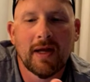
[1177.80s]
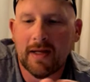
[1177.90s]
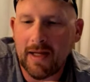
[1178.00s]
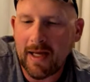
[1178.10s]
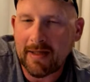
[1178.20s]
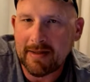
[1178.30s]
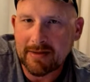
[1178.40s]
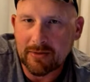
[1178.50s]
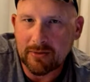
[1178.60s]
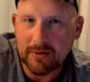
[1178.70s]
and it had
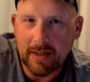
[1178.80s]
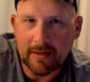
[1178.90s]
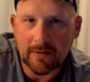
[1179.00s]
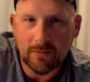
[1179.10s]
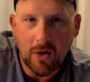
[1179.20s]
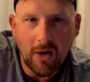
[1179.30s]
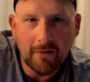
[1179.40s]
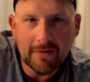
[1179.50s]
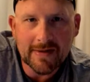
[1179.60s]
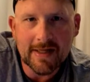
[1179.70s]
this little like
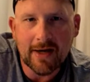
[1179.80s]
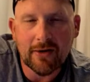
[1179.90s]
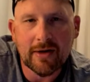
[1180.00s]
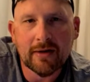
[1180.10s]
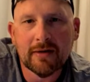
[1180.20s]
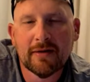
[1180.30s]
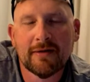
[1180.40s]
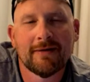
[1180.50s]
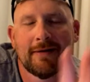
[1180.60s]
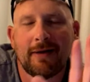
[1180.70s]
office area.
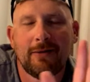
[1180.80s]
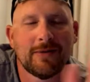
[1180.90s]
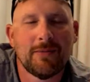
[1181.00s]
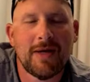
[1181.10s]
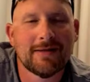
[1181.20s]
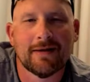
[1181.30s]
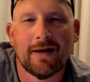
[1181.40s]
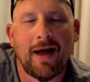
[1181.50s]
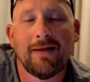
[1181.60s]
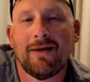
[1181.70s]
It was amazing.
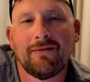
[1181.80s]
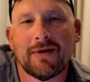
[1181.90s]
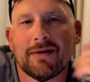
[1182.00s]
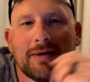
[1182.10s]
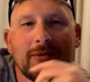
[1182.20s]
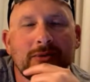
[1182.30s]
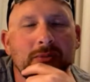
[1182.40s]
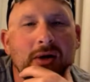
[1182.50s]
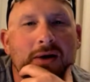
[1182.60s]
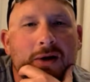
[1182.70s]
I loved it. That was
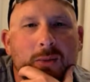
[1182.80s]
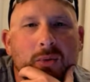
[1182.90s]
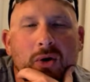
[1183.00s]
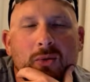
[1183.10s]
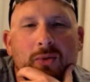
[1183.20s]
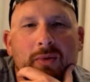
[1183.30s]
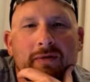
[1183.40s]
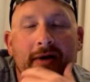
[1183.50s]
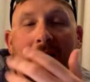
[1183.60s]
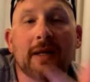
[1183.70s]
probably one of my
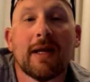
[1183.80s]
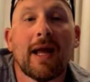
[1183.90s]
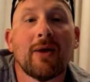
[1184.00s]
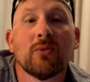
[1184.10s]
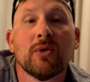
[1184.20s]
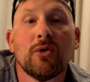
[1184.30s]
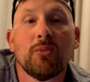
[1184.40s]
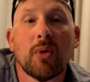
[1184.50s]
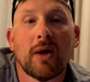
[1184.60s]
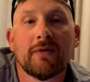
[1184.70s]
favorite. And it had real
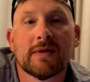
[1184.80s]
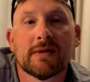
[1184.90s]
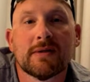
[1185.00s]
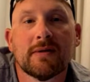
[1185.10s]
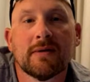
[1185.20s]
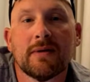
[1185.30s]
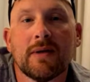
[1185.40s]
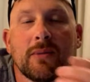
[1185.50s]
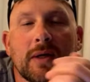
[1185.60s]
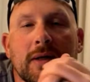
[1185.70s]
breakfasts
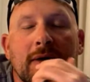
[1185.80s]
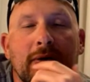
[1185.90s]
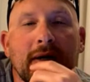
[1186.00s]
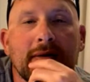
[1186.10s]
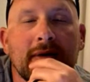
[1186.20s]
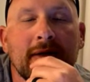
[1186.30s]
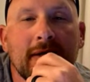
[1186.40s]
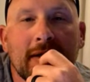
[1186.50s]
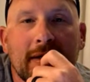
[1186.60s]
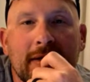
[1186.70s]
that we could go down
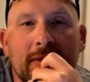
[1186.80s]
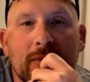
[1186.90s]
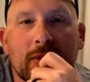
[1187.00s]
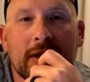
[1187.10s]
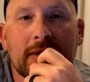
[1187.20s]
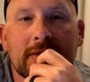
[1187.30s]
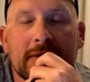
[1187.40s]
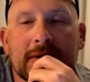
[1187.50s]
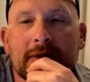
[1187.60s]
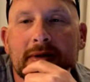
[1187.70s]
in the morning,
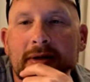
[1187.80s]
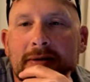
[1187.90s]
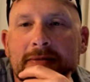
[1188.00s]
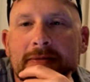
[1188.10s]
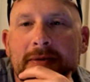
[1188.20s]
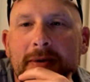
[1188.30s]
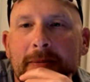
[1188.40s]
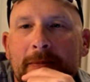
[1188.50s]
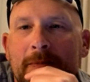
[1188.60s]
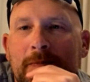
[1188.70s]
and yeah.